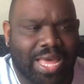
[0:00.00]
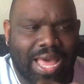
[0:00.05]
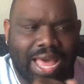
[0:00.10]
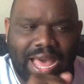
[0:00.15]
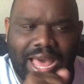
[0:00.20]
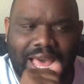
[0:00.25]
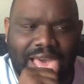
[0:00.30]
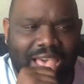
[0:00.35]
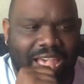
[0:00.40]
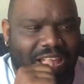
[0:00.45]

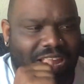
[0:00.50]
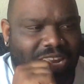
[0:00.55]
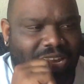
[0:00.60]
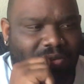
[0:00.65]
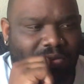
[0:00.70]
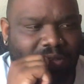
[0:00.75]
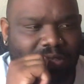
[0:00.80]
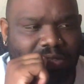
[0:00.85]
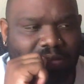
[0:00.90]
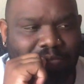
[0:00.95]
I had a
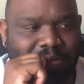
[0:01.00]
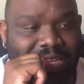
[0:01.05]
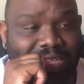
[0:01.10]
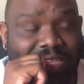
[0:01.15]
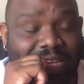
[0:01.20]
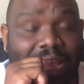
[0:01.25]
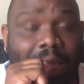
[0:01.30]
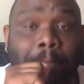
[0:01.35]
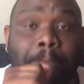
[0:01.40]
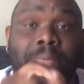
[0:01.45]
question about
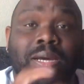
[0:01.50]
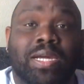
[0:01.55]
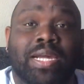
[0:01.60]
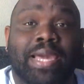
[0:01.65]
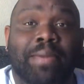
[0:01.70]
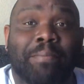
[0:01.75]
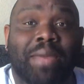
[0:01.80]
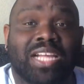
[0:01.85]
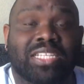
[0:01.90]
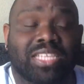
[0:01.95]
that.
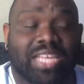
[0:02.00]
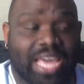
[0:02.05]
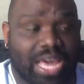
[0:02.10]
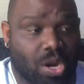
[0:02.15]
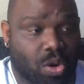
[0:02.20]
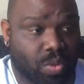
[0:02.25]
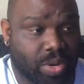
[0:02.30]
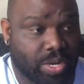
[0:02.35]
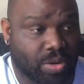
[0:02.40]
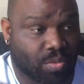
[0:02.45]
But back to
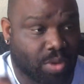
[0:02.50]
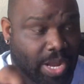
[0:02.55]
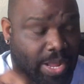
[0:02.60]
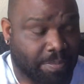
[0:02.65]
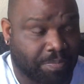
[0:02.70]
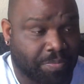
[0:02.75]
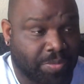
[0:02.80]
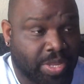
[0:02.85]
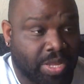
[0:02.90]
Katarina, right?